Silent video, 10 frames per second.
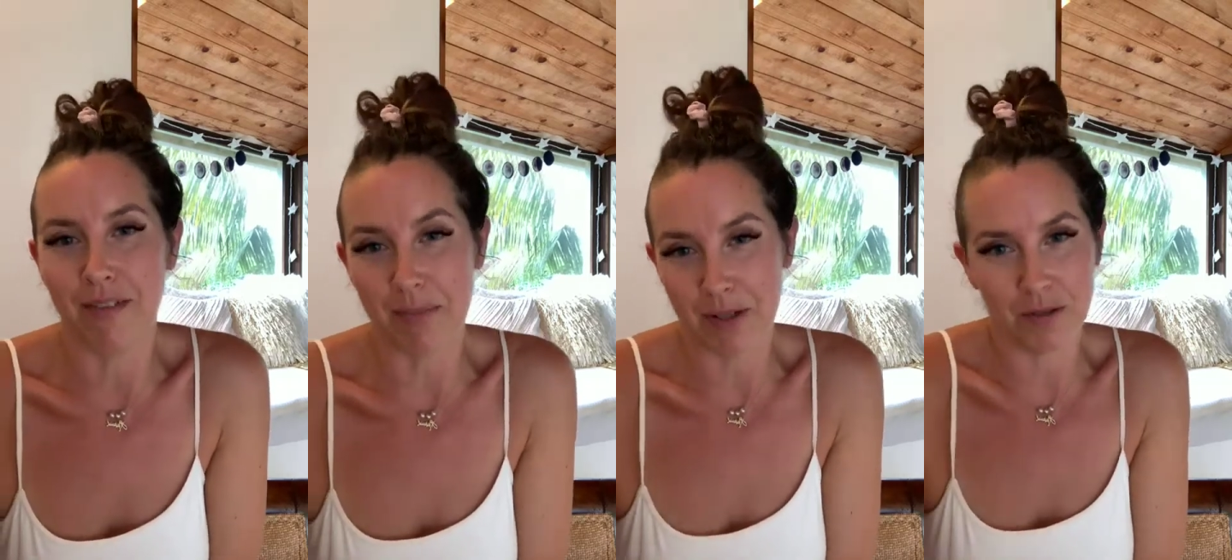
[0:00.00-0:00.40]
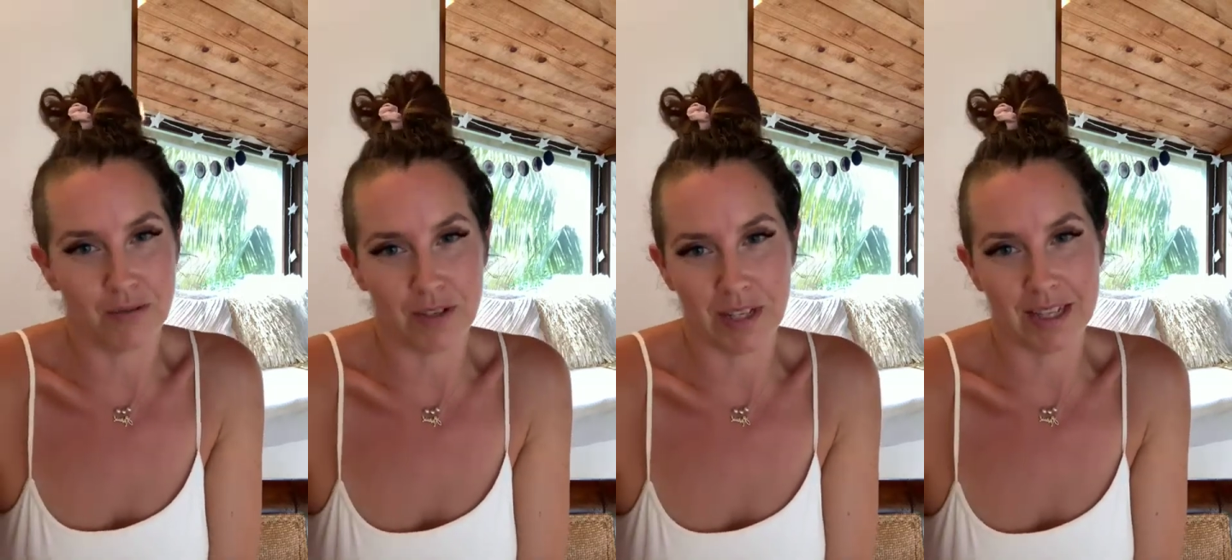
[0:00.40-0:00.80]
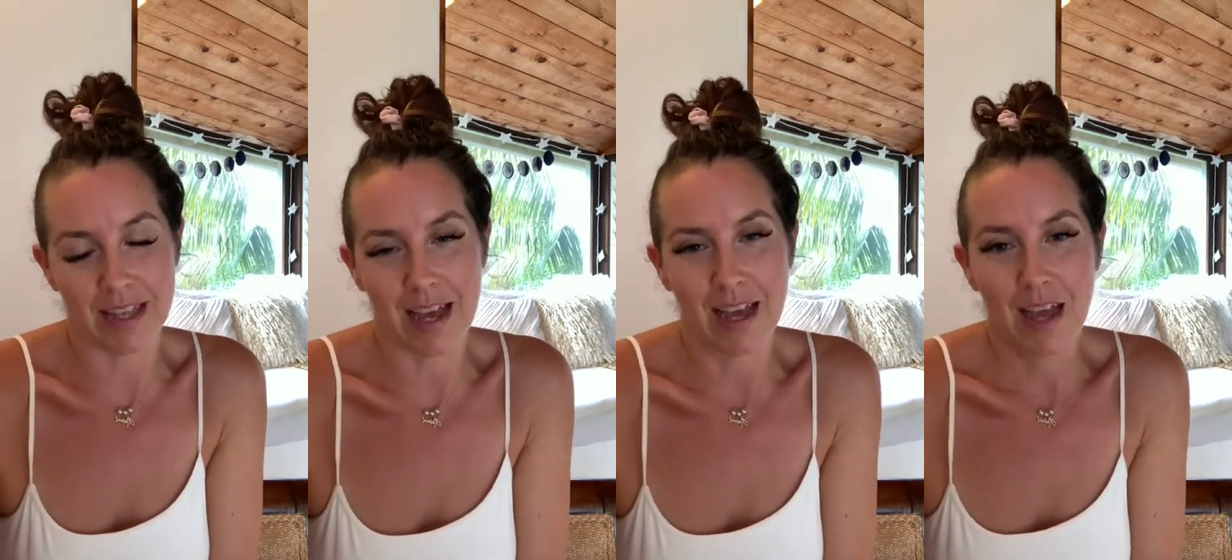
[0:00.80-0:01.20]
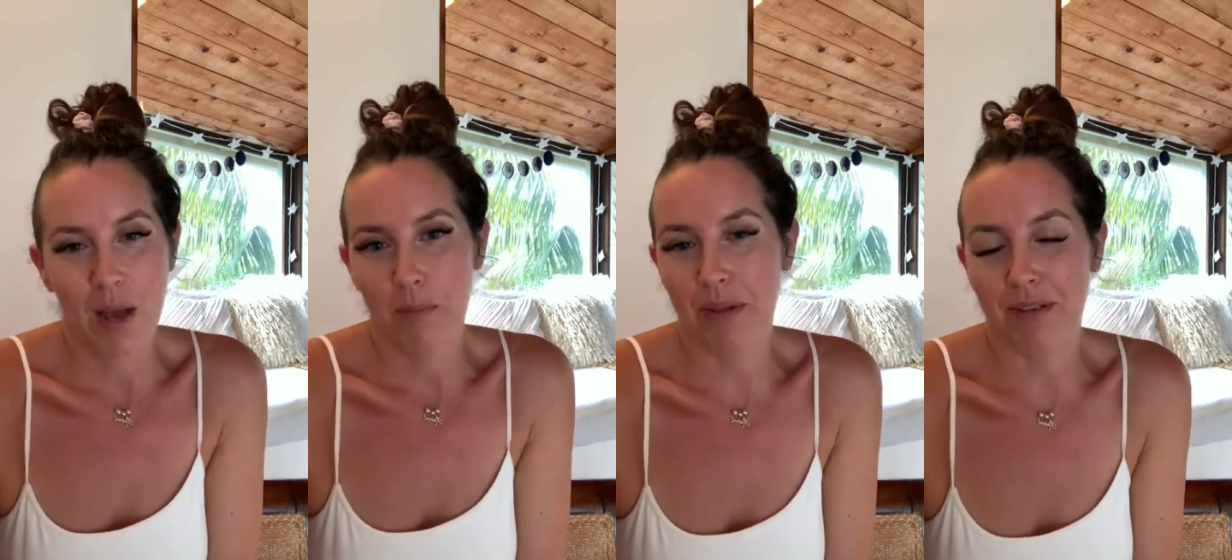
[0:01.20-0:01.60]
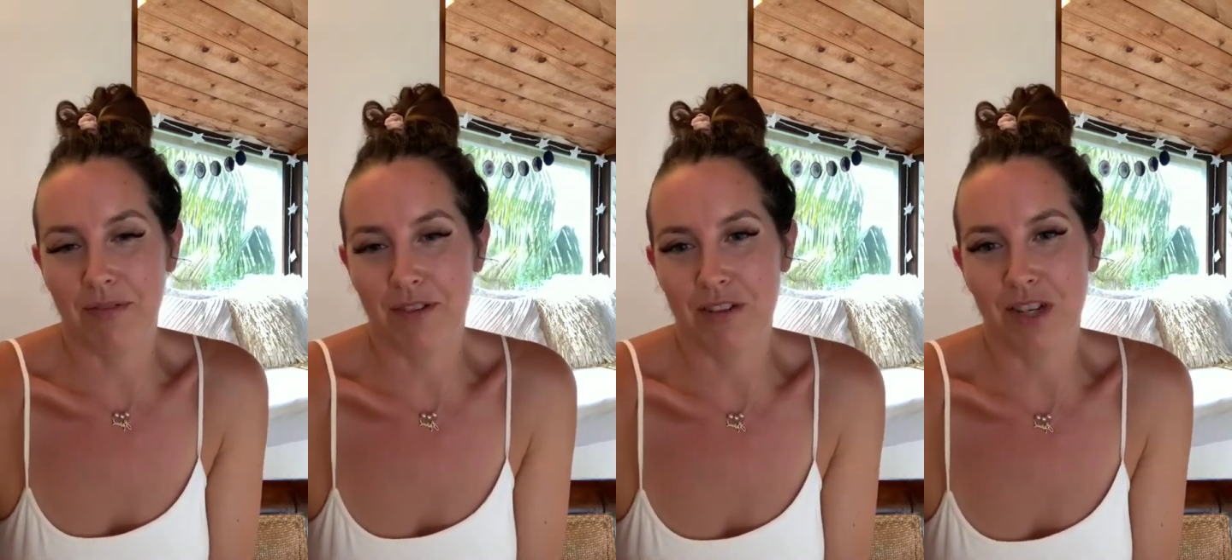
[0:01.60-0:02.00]
It makes you feel like that
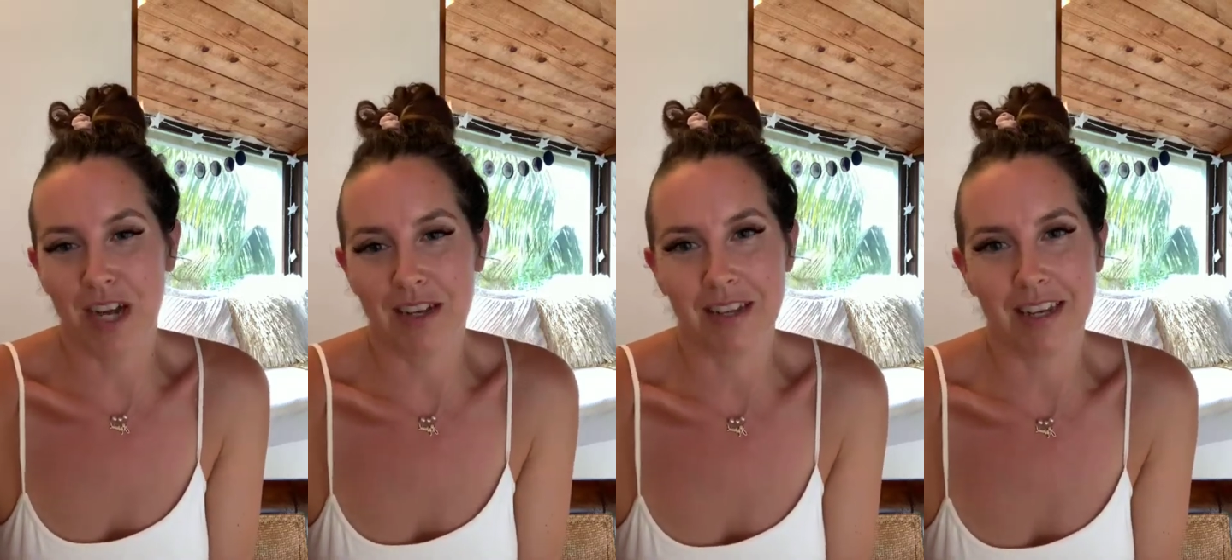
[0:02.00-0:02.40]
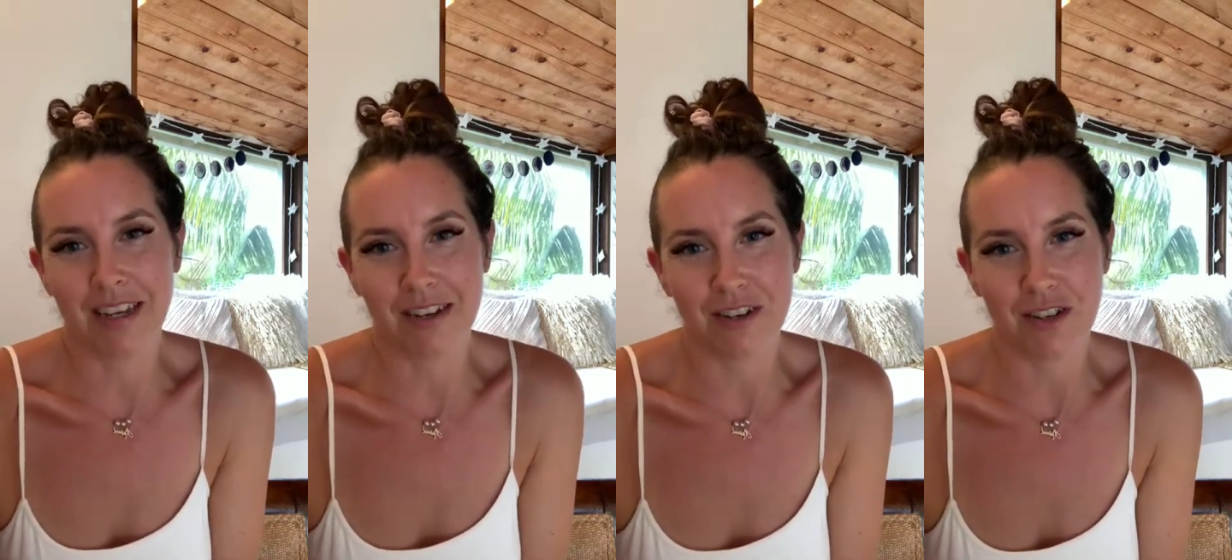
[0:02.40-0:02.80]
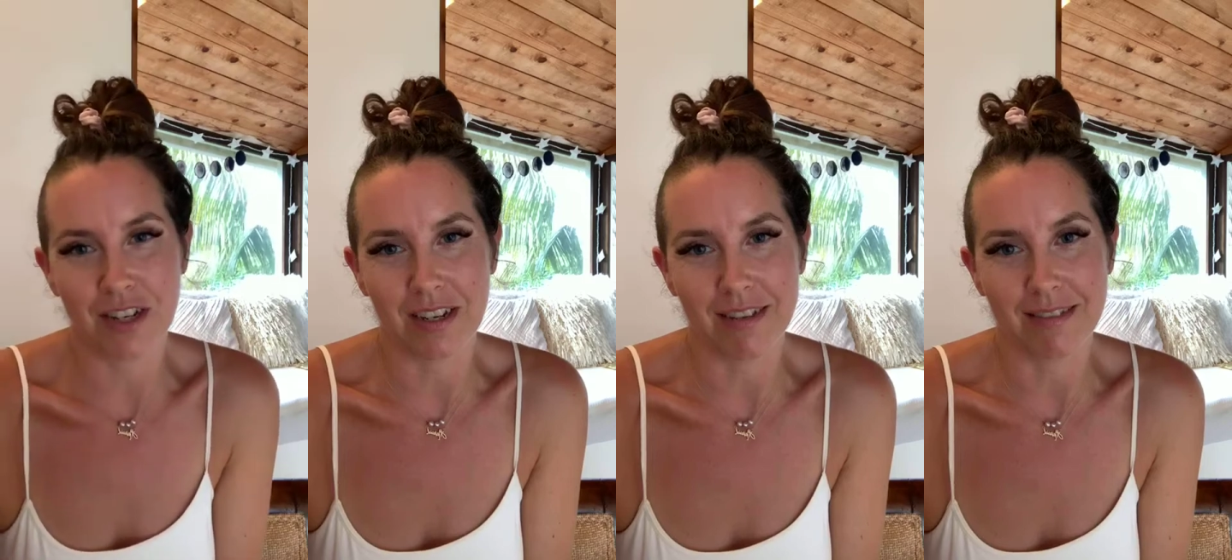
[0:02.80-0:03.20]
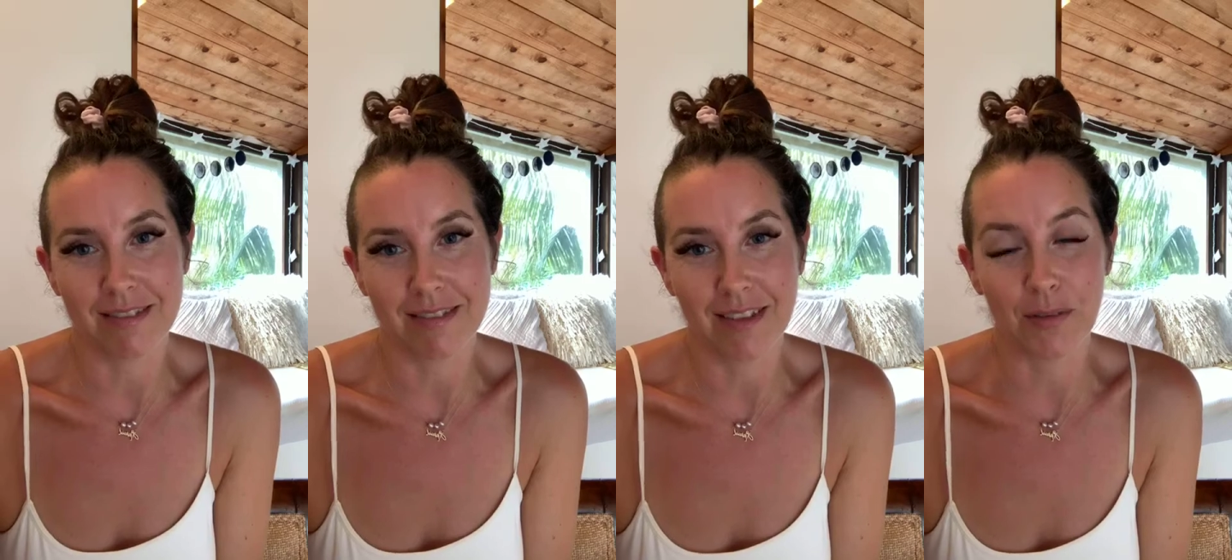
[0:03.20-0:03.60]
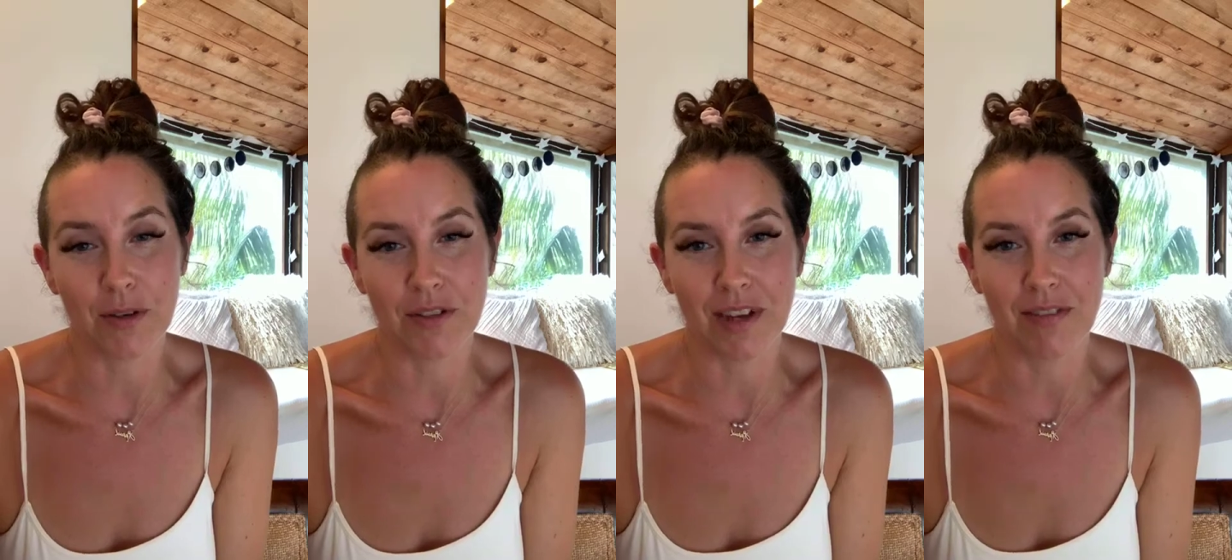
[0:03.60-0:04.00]
playful, childlike energy of
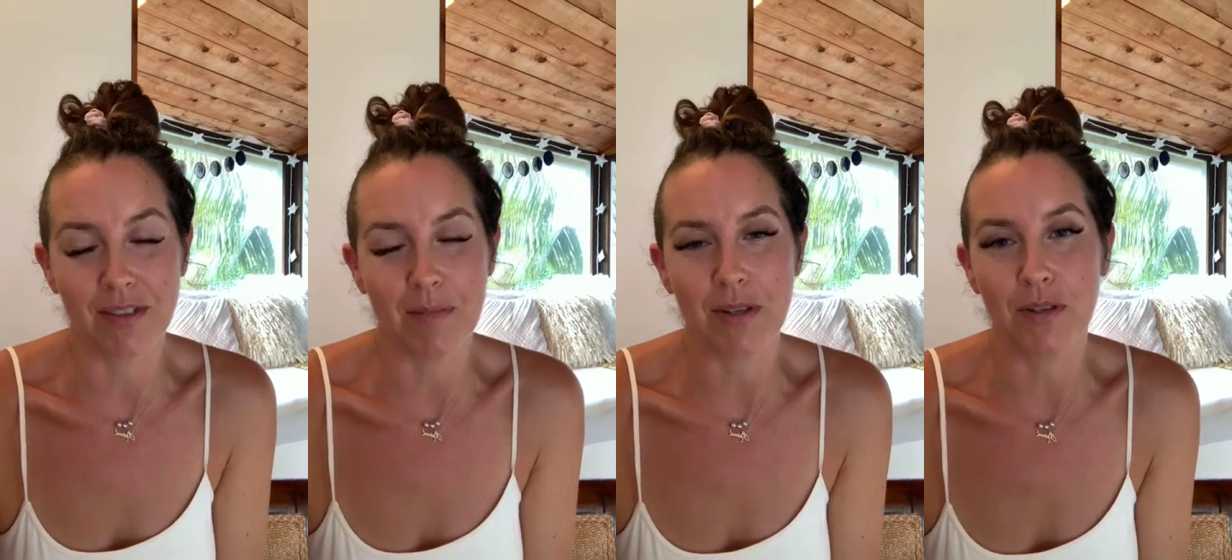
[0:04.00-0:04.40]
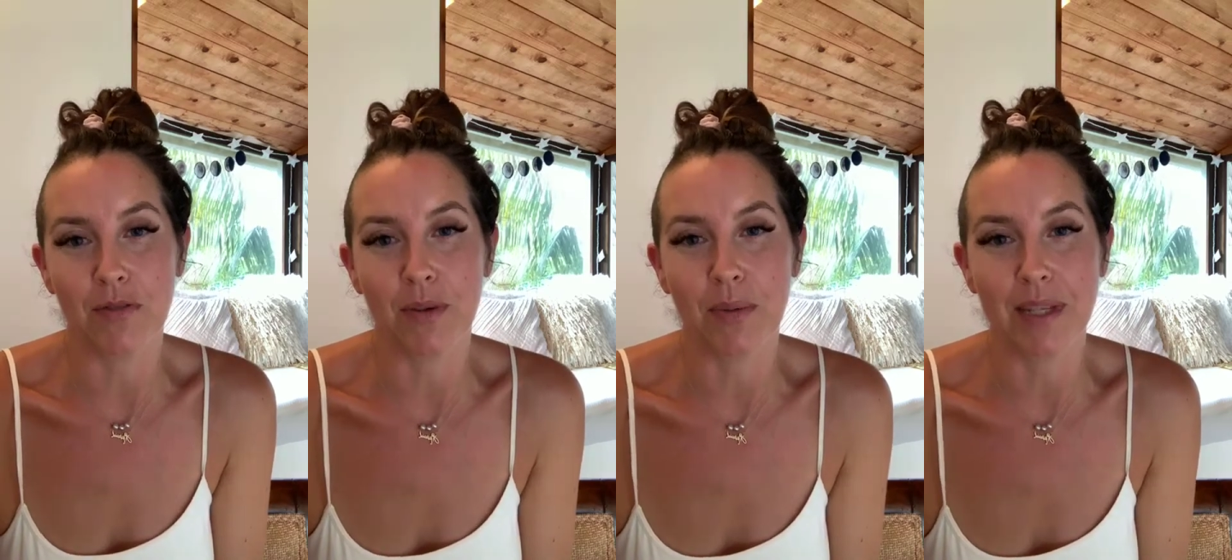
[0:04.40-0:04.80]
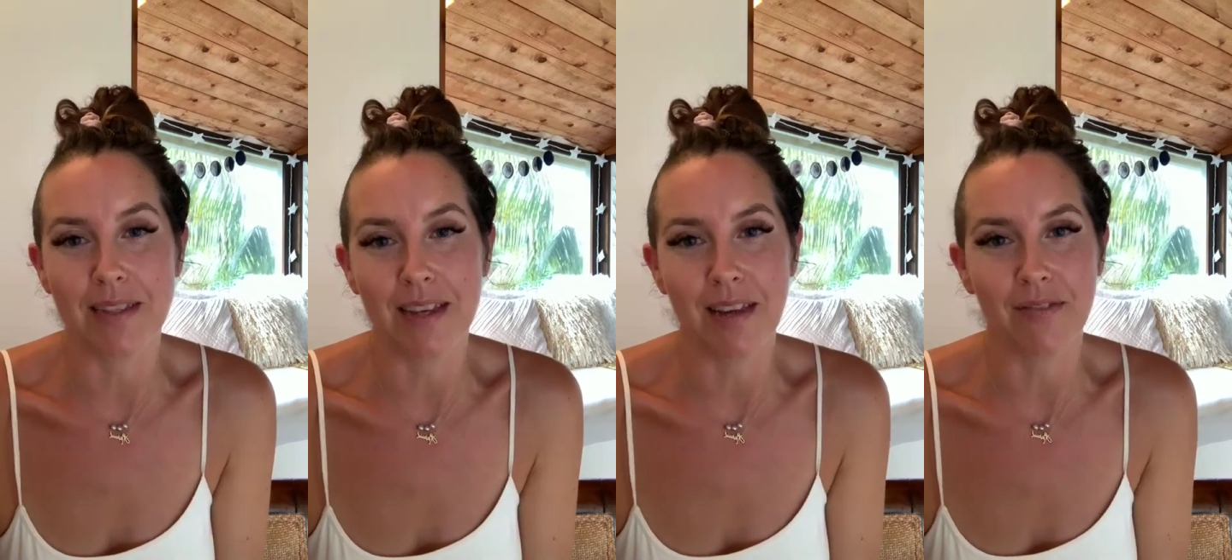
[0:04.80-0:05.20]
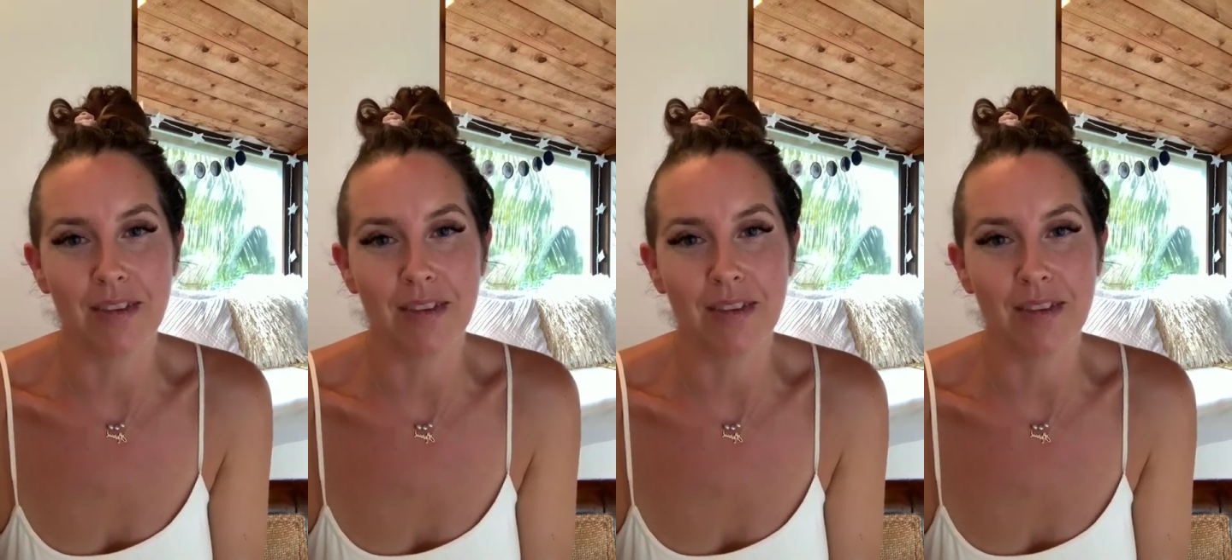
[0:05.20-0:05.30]
yourself that makes you feel really safe.